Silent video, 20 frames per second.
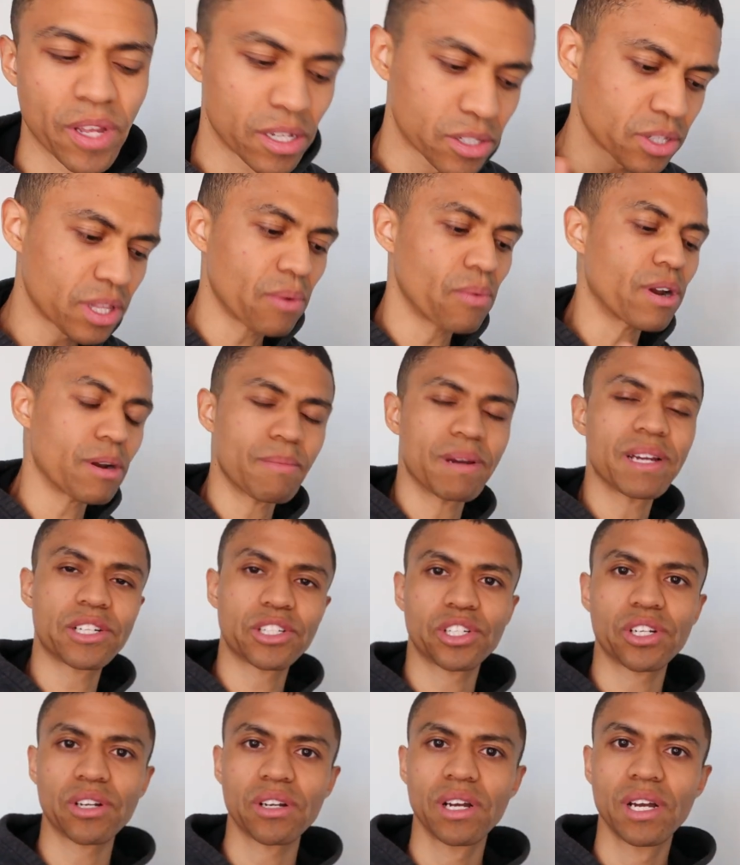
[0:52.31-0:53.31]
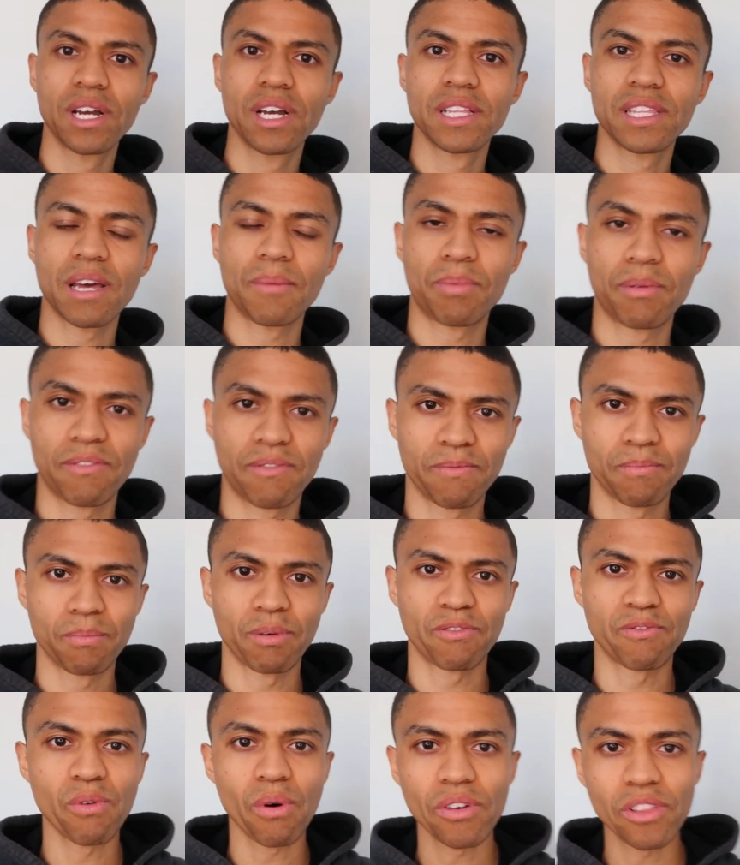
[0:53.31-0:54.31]
So they want to make sure that
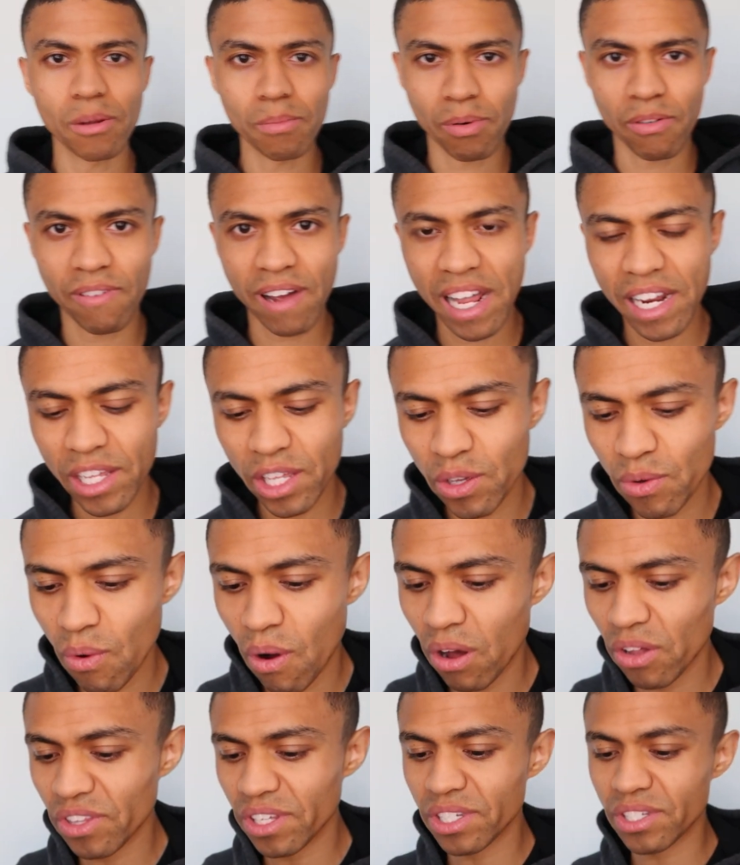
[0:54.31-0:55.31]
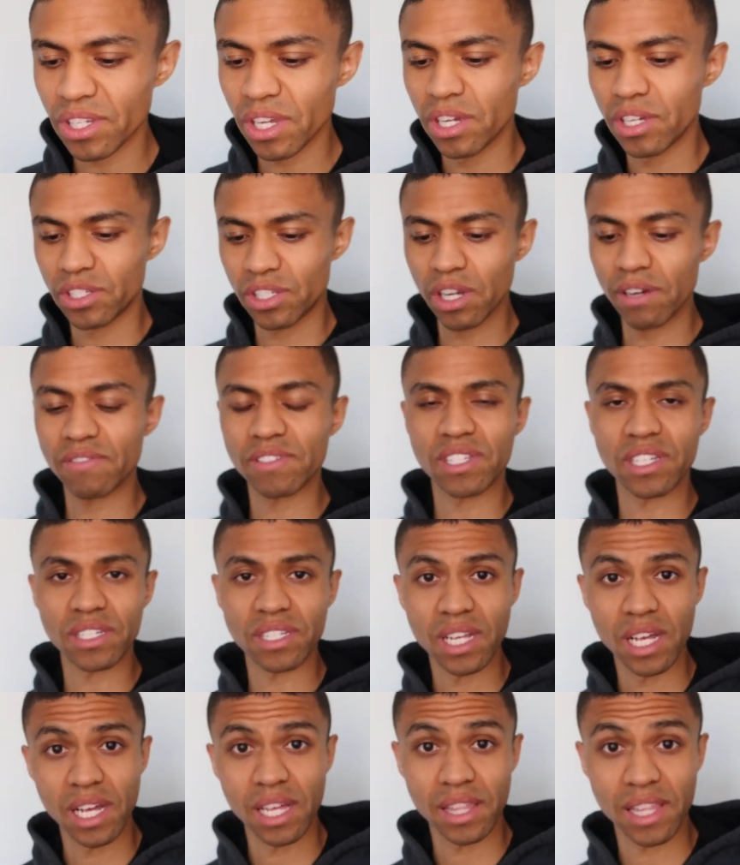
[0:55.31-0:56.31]
before they're providing you all these
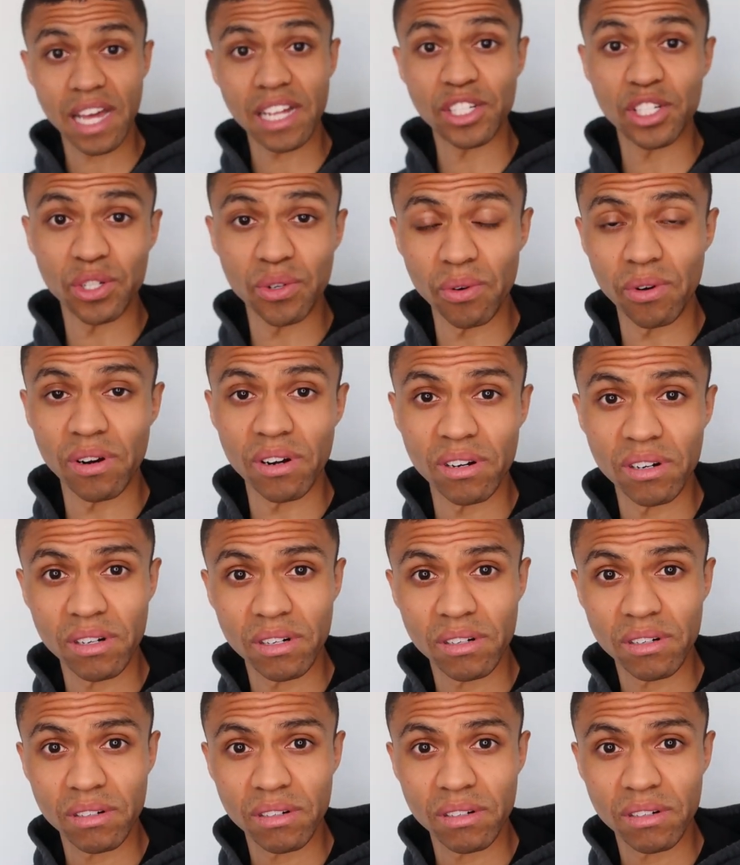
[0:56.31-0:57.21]
services that you're